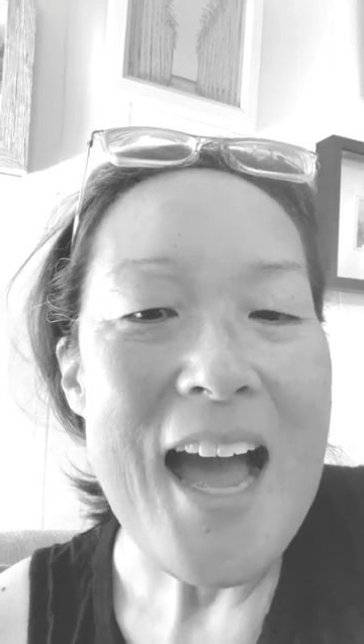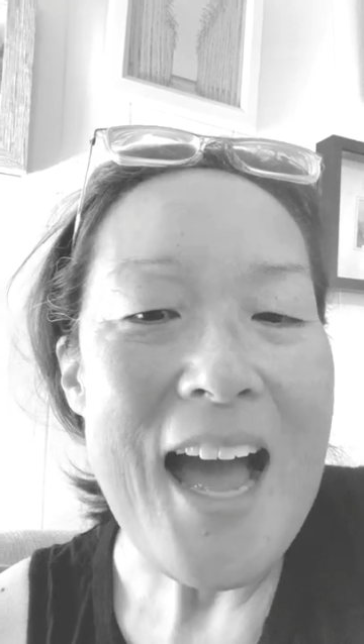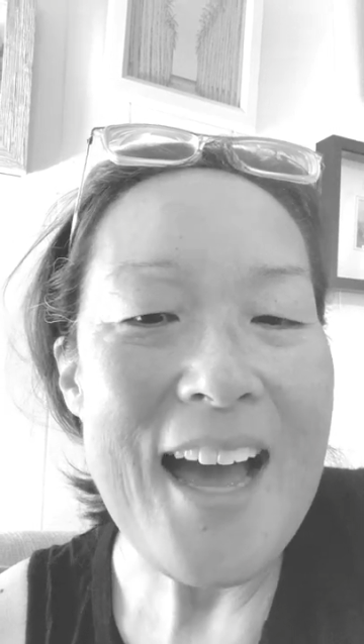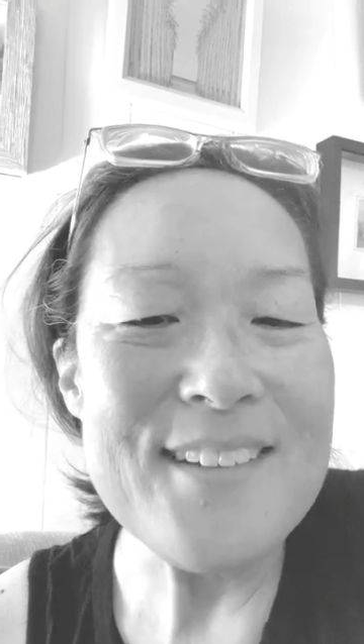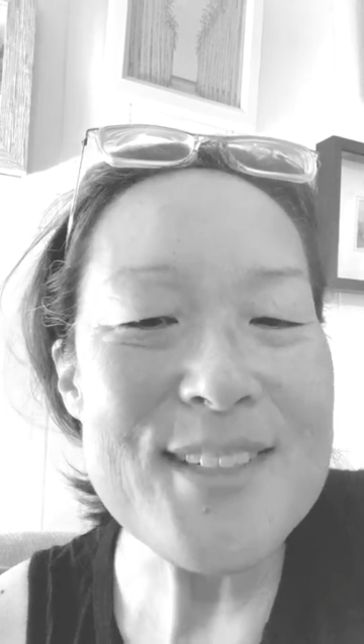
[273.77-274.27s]

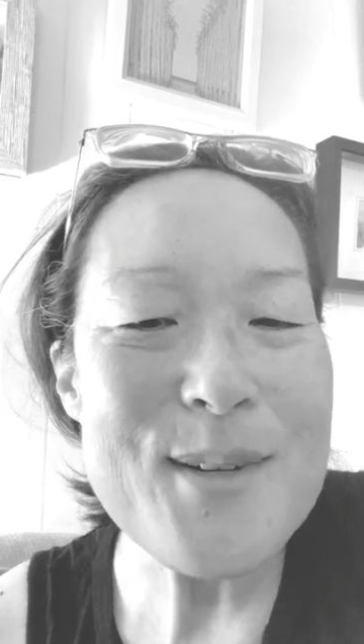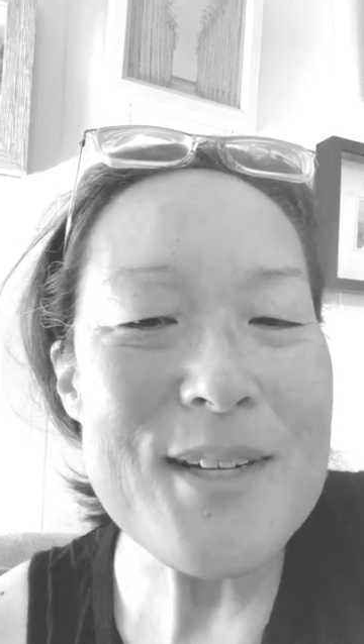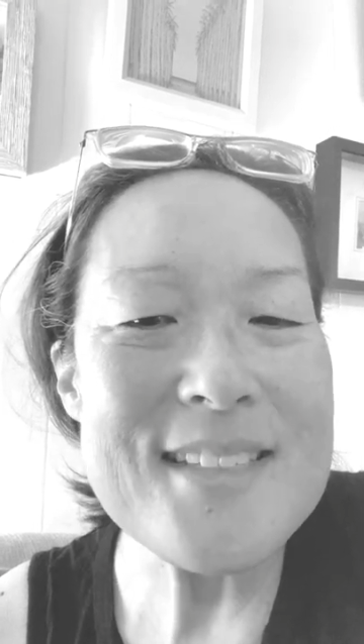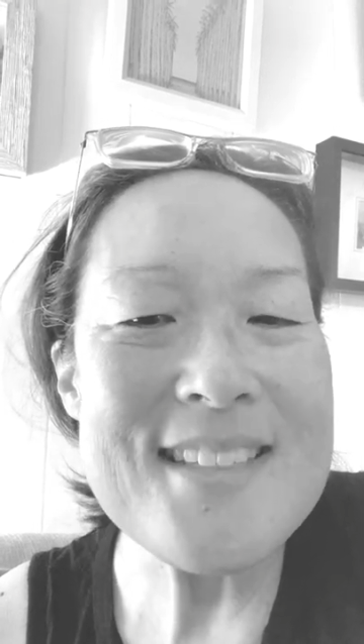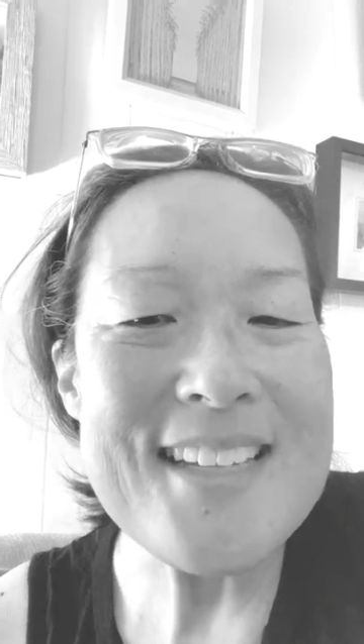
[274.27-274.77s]
Have a
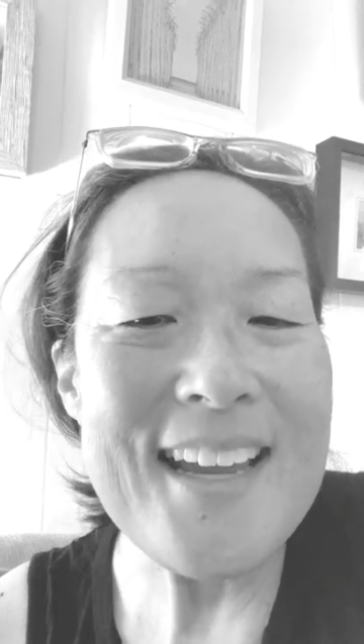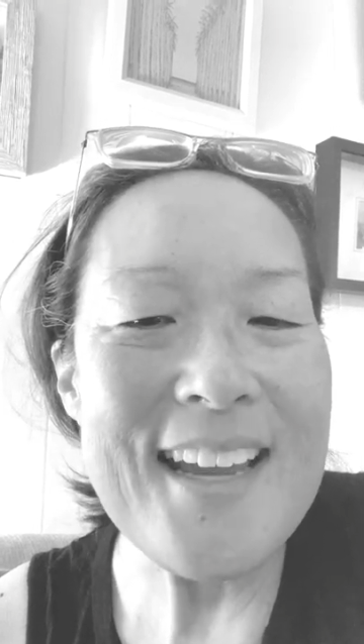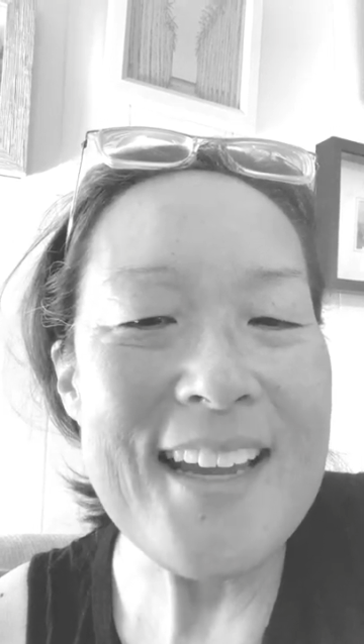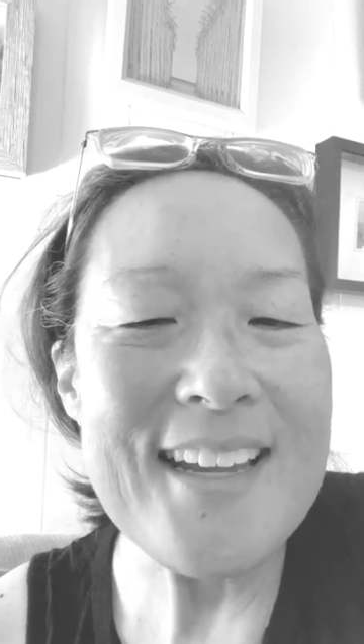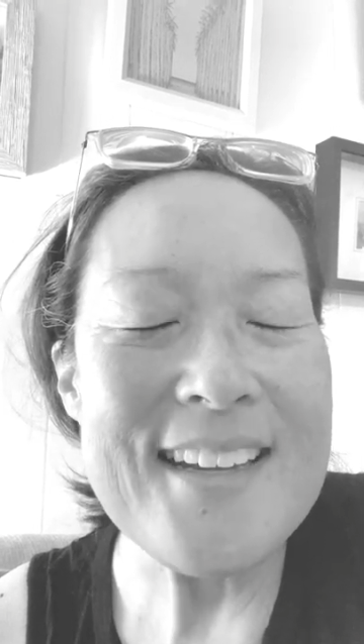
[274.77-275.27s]
great
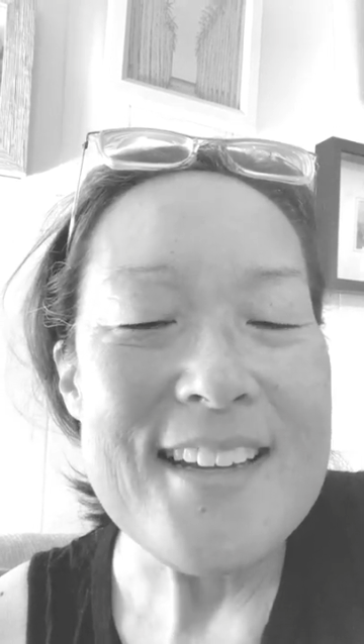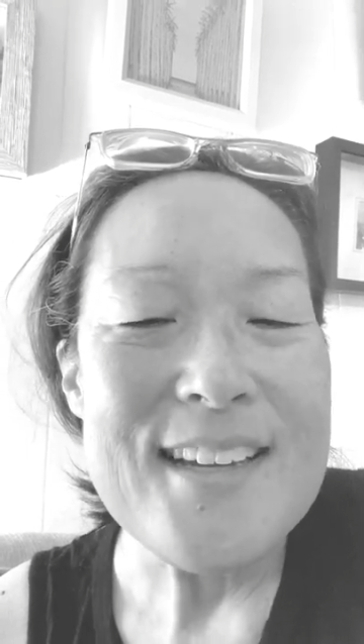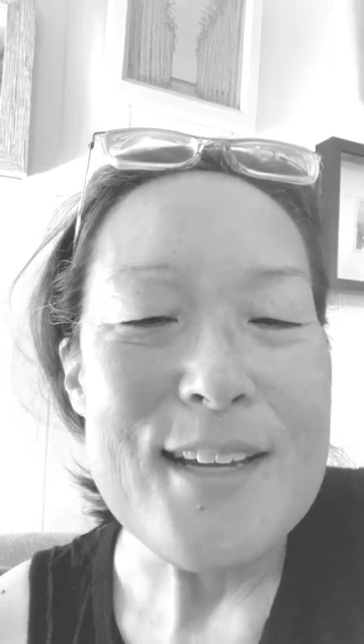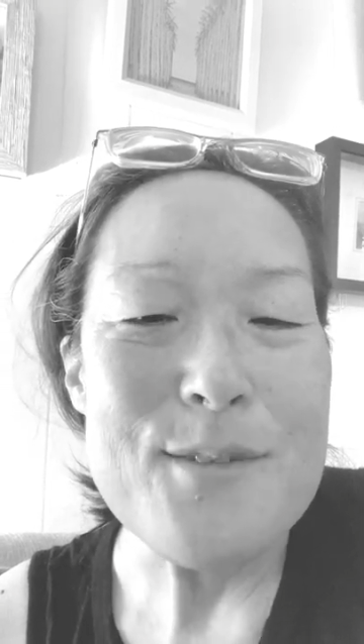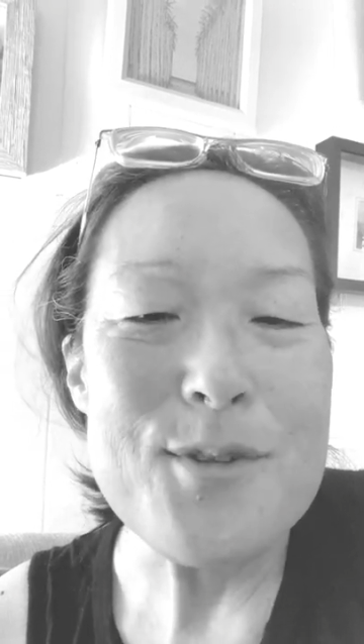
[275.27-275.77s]
day.
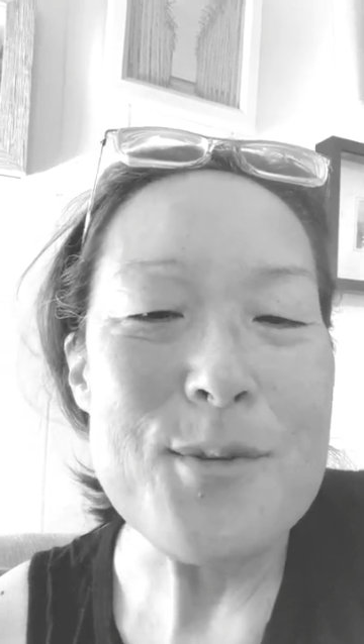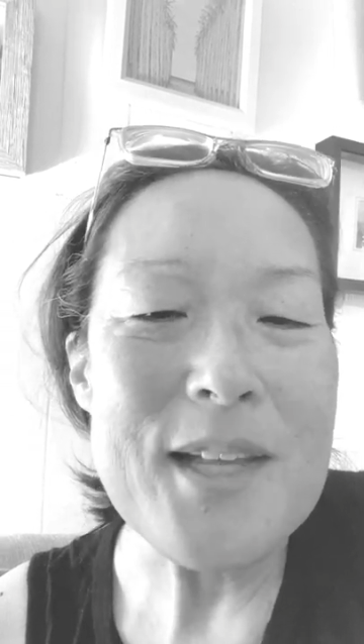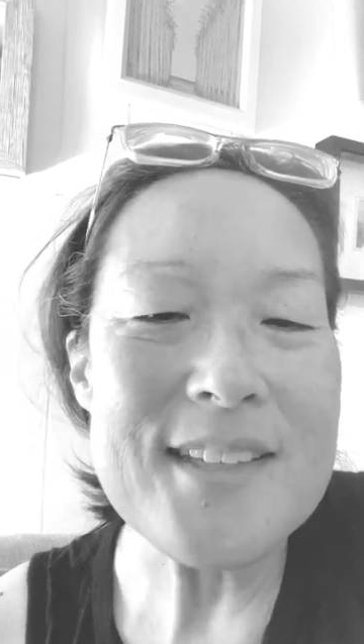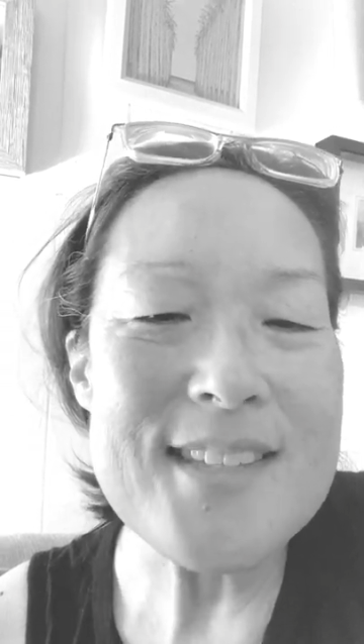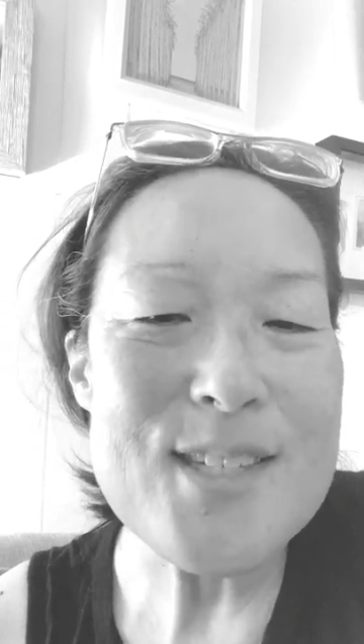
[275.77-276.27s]
If you
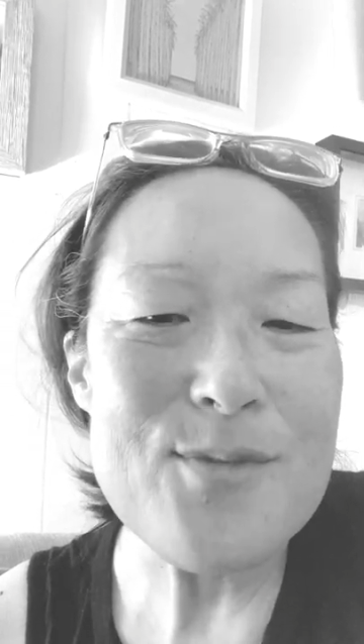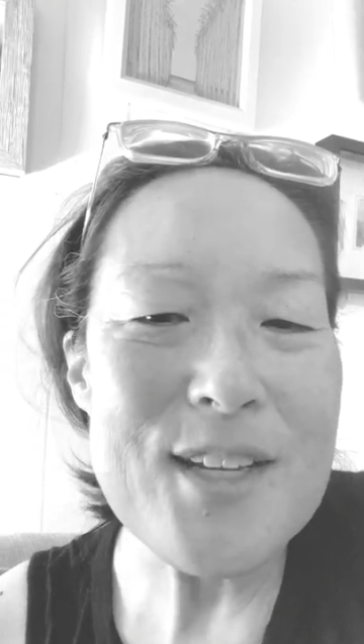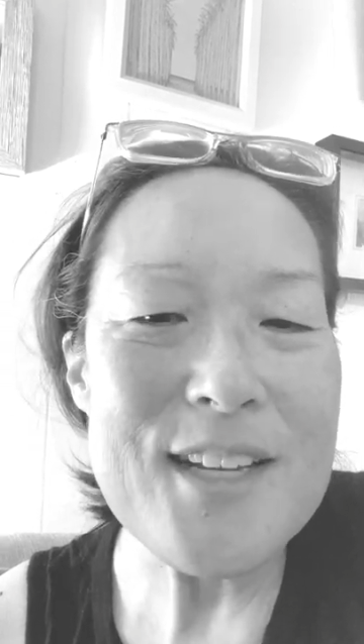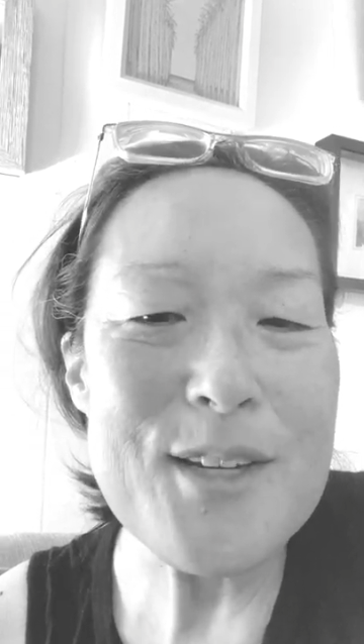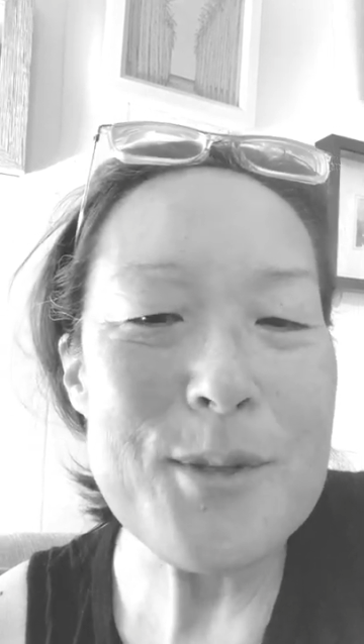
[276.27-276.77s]
like this
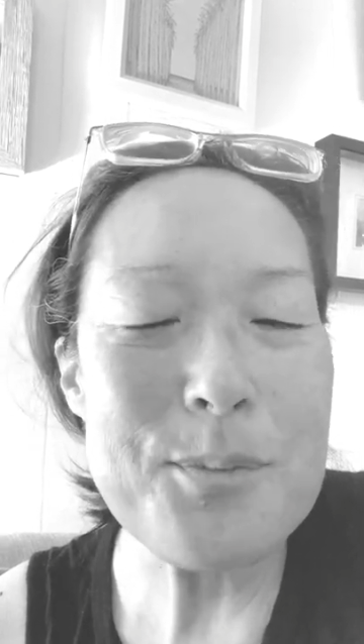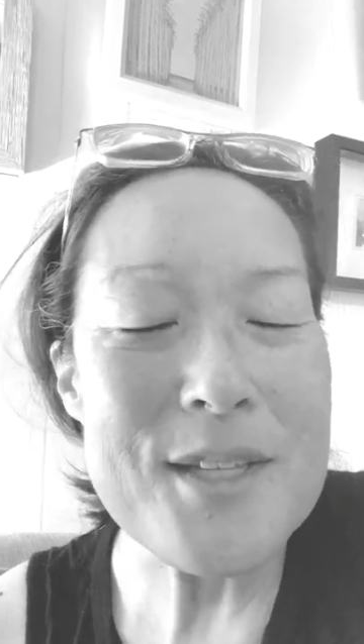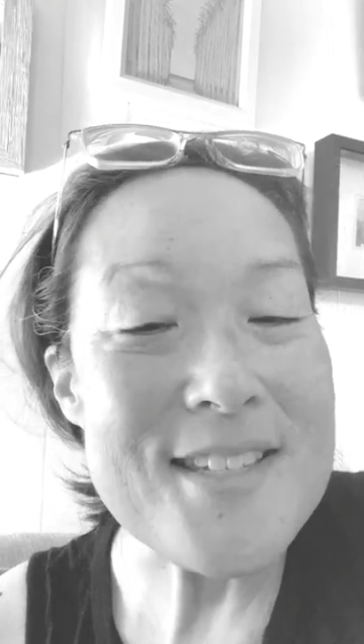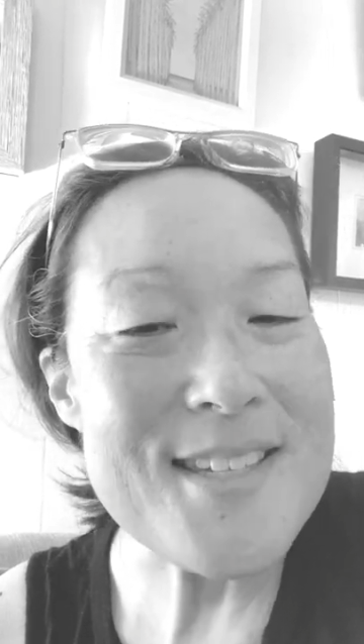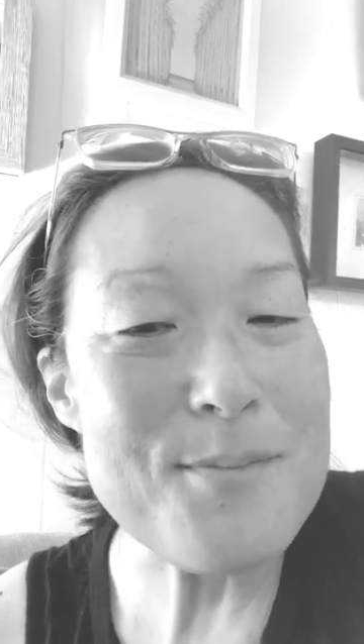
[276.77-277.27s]
video,
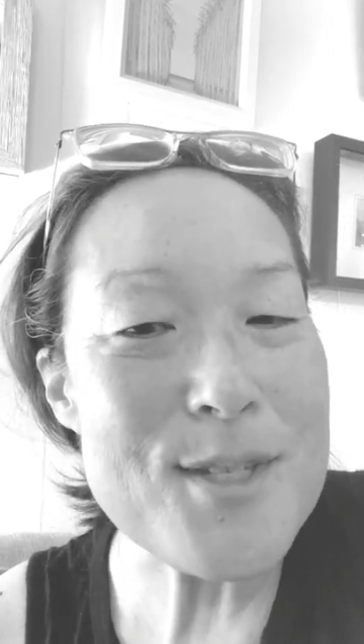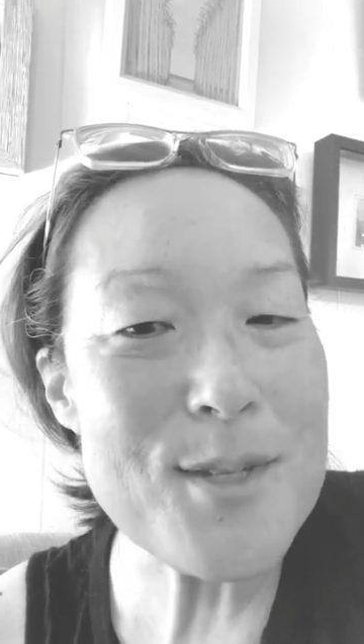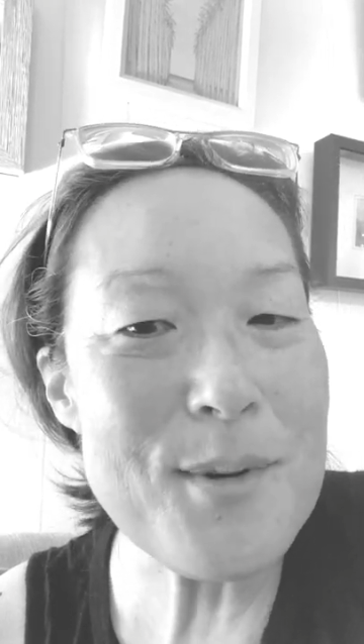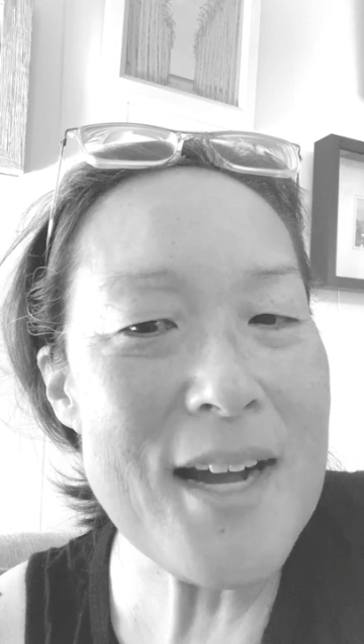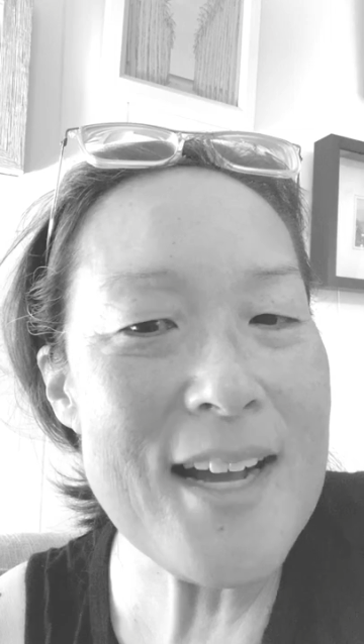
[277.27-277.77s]
please
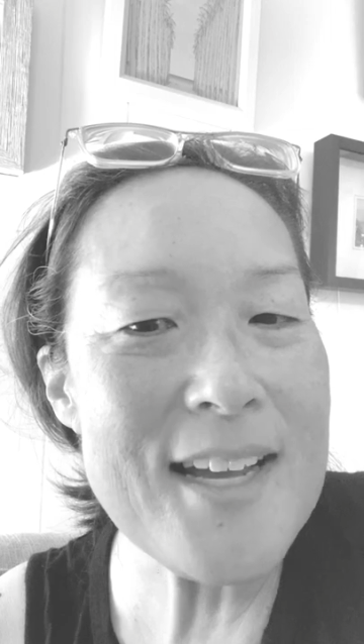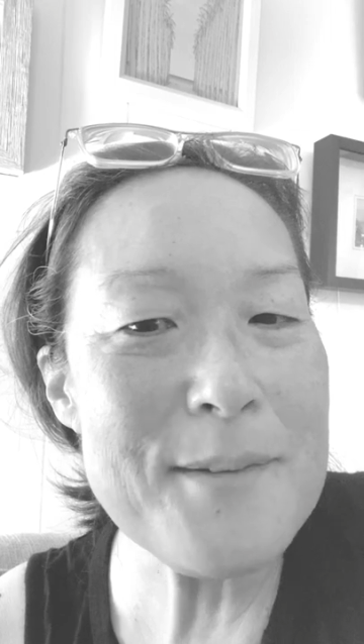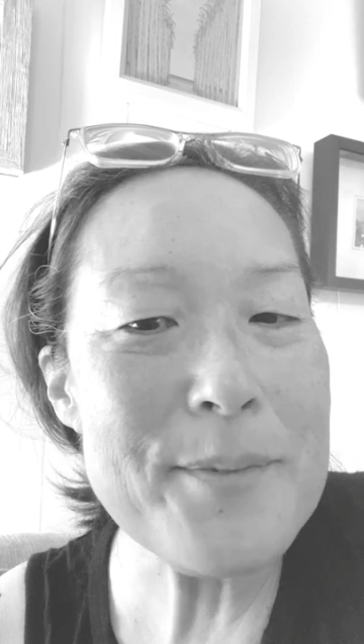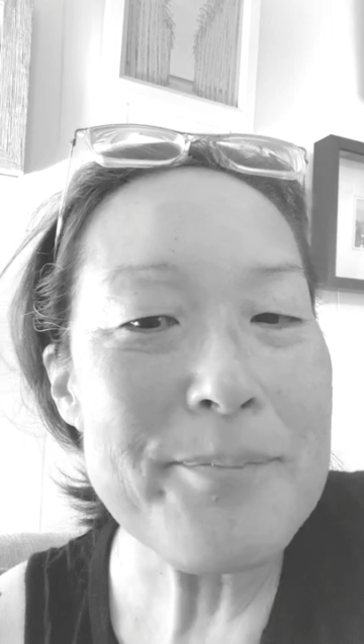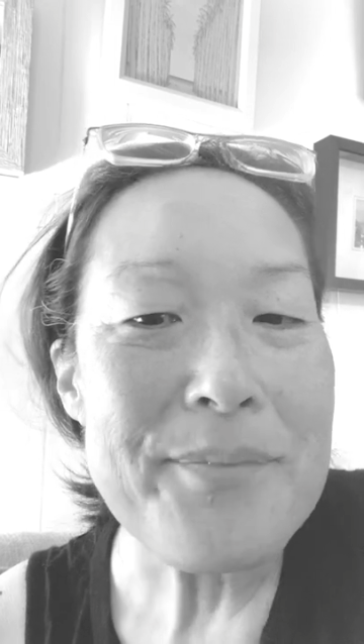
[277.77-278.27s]
subscribe